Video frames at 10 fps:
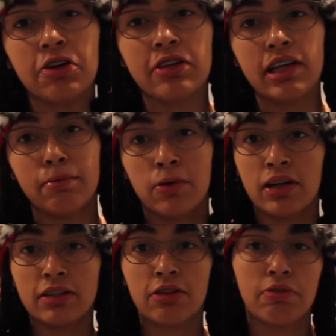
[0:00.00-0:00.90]
early in the
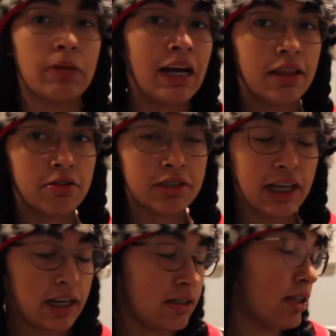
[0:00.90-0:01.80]
morning, so if I'm not
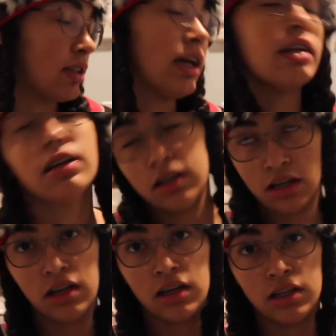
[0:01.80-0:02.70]
enthusiastic, then
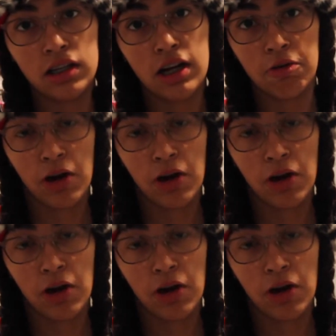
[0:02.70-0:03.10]
you know